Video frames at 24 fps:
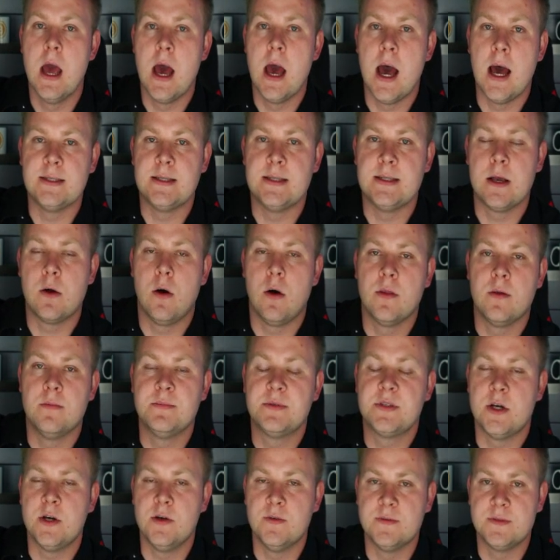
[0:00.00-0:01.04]
as they call
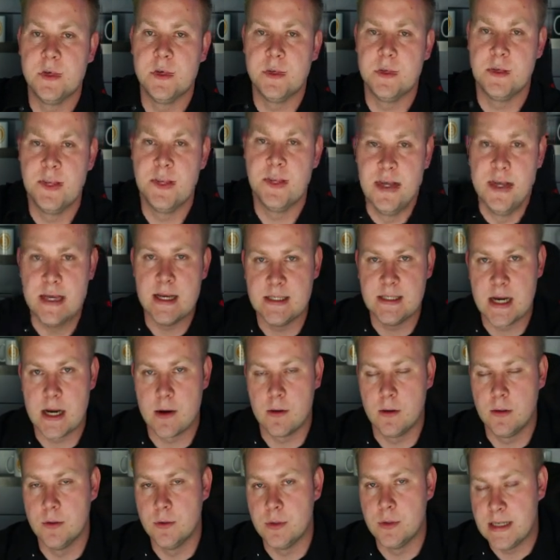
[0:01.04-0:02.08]
themselves, the Terra
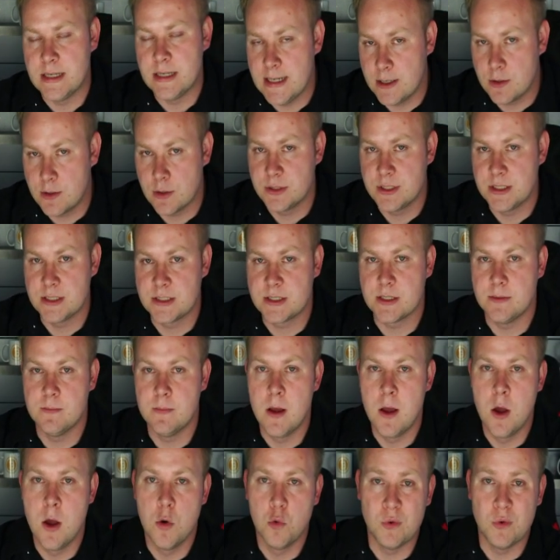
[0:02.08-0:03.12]
Luna ecosystem
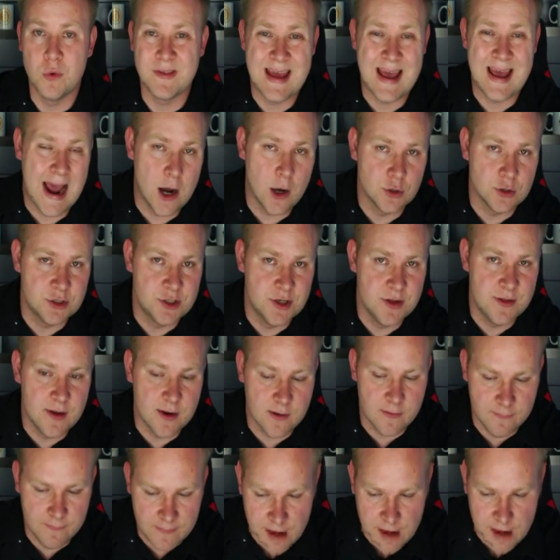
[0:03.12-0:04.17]
without their
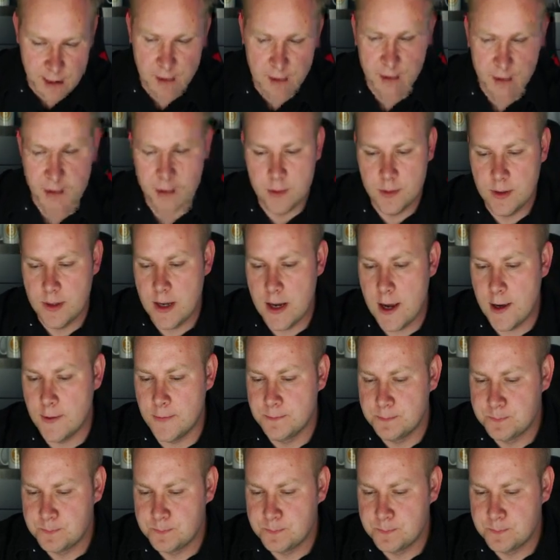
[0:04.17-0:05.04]
founder. Now,